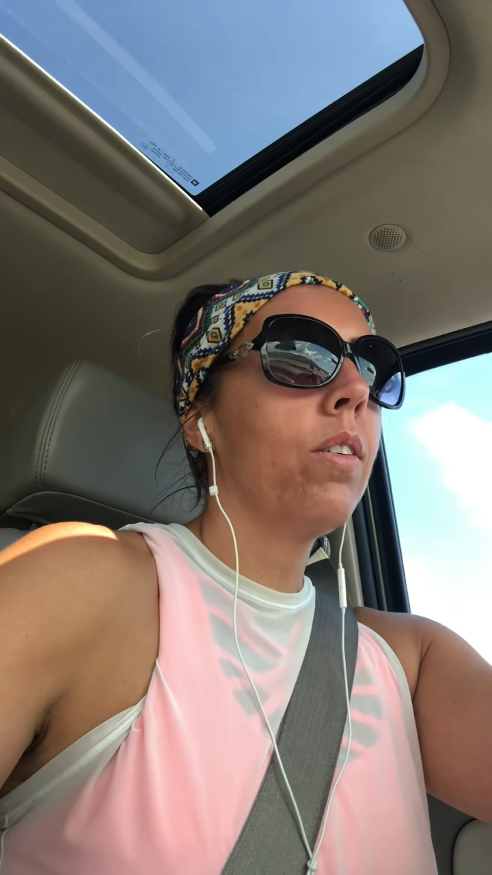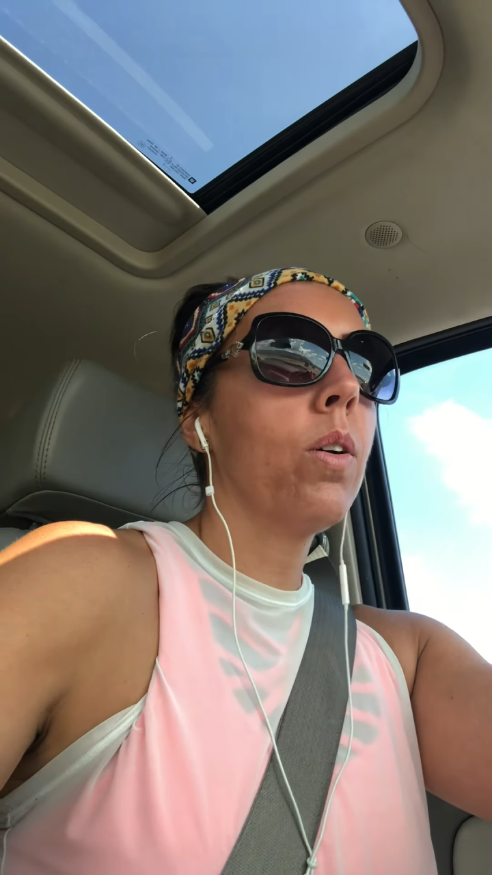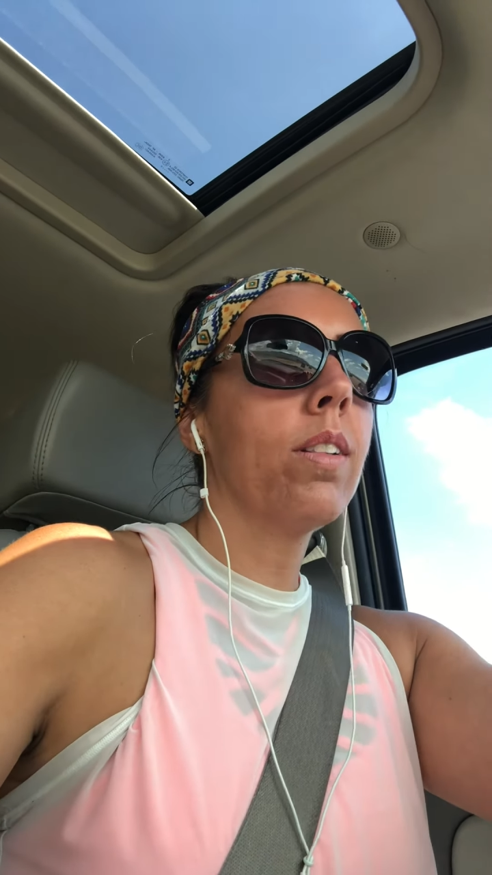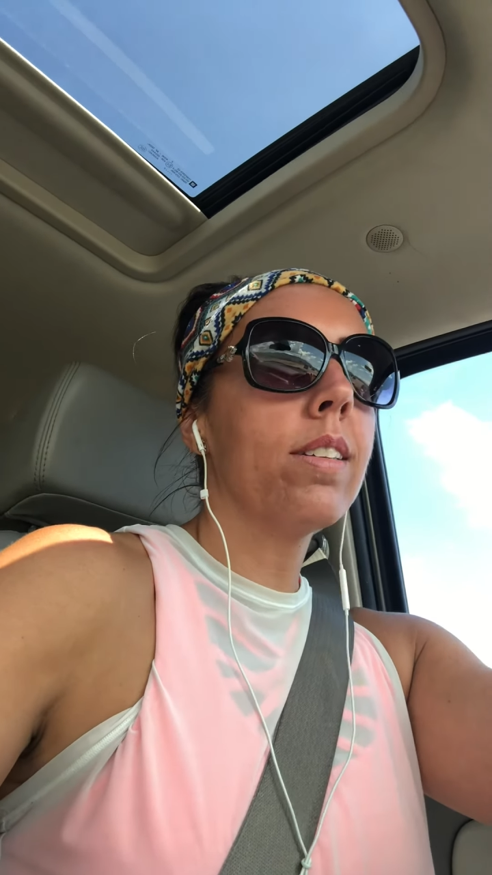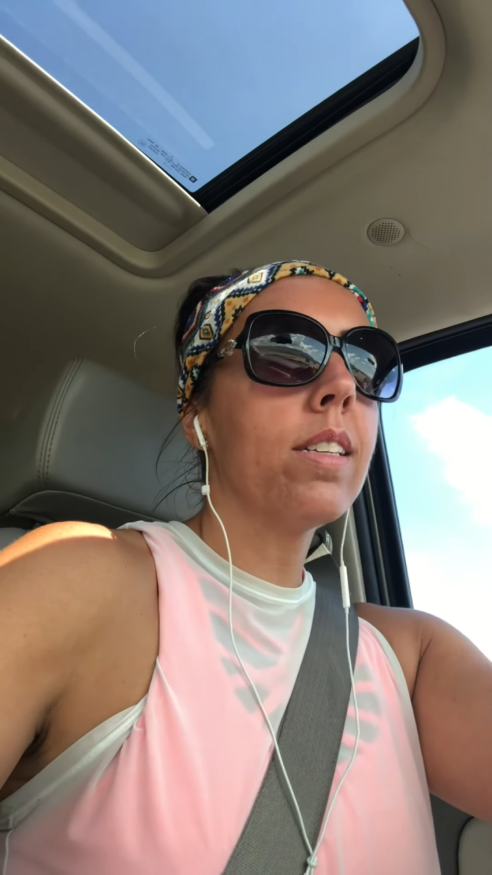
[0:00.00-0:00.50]

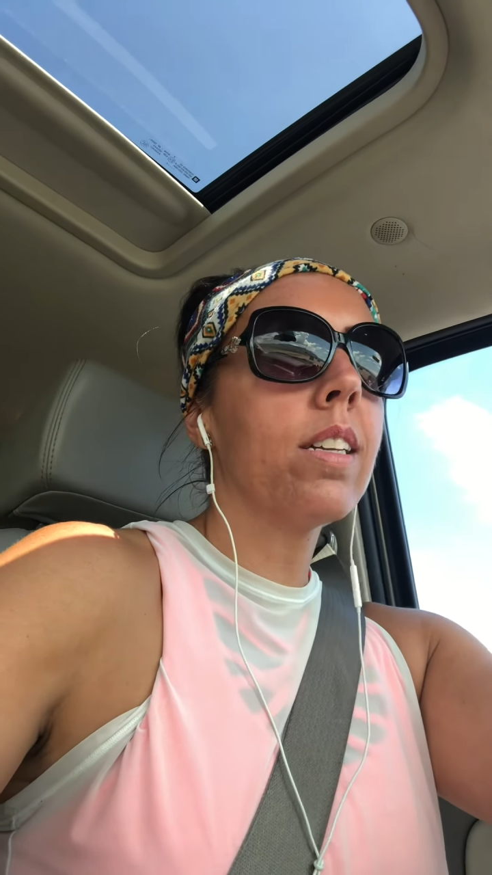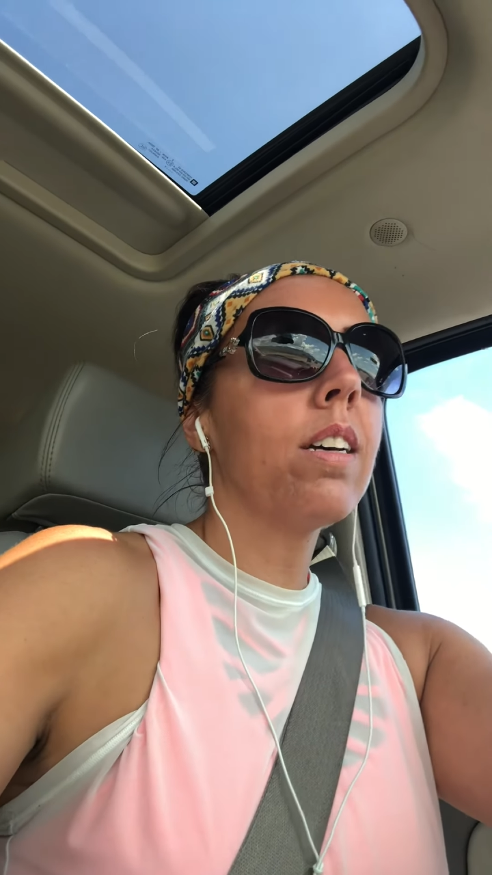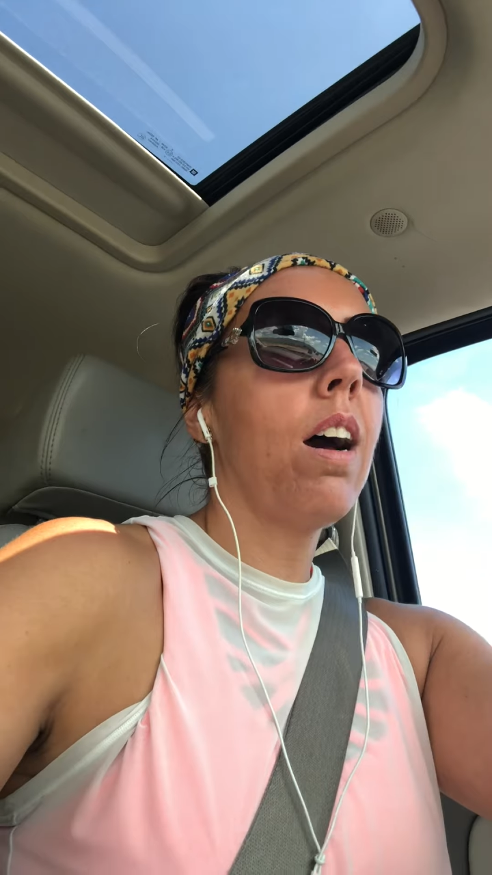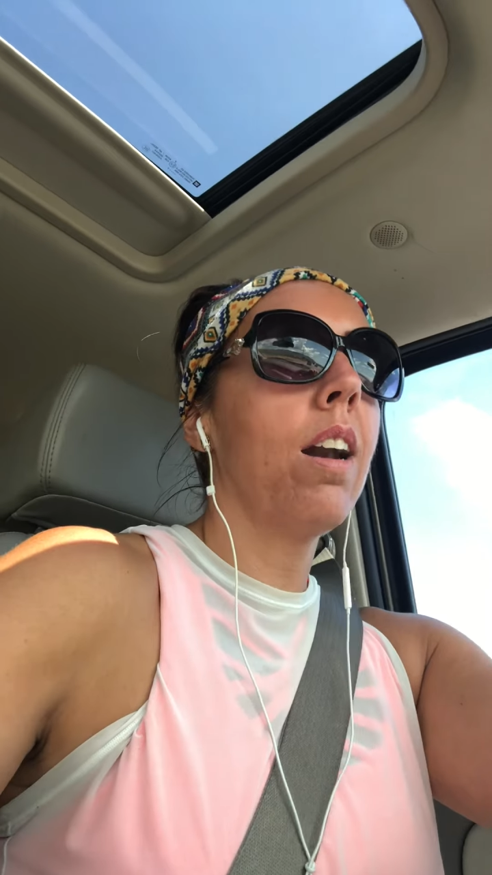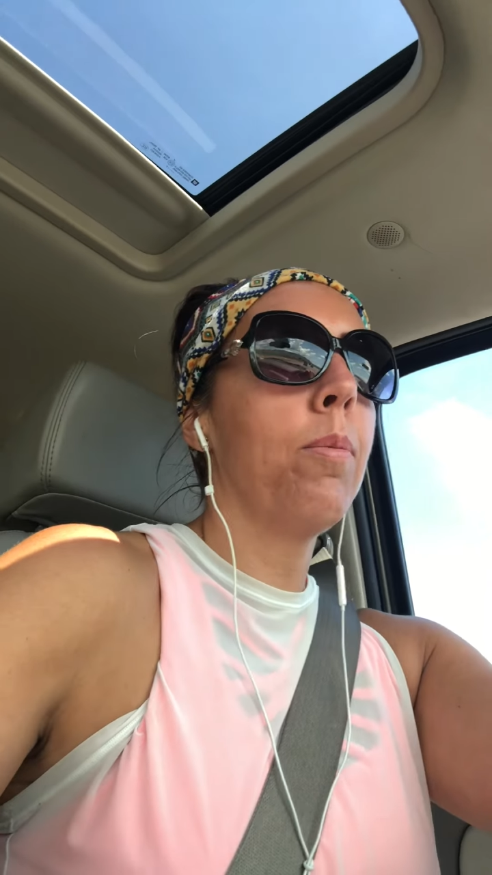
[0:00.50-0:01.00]
or listening to
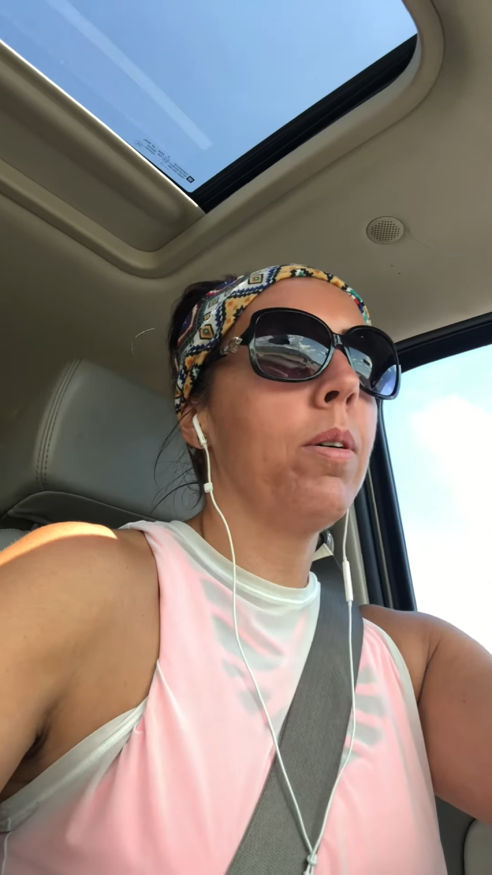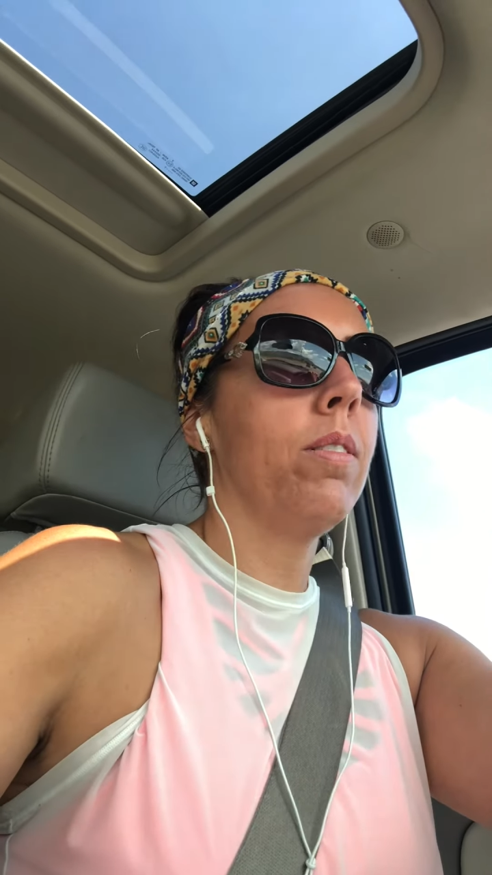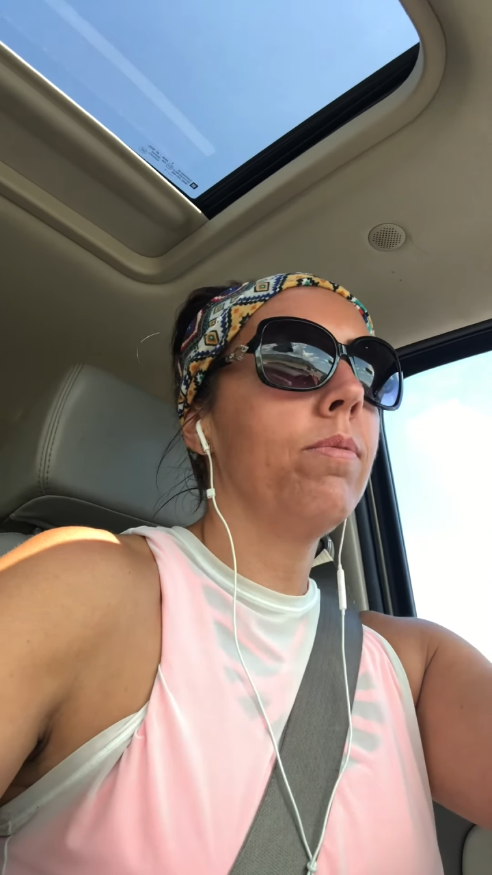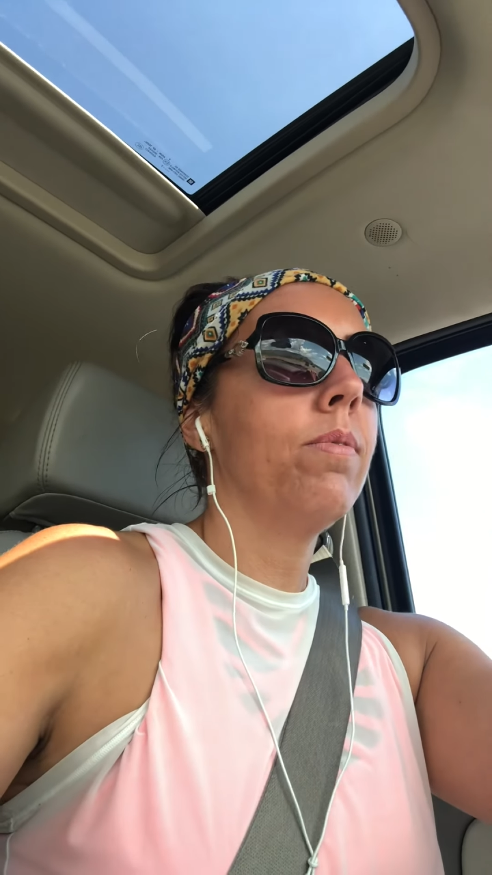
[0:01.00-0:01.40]
Audible.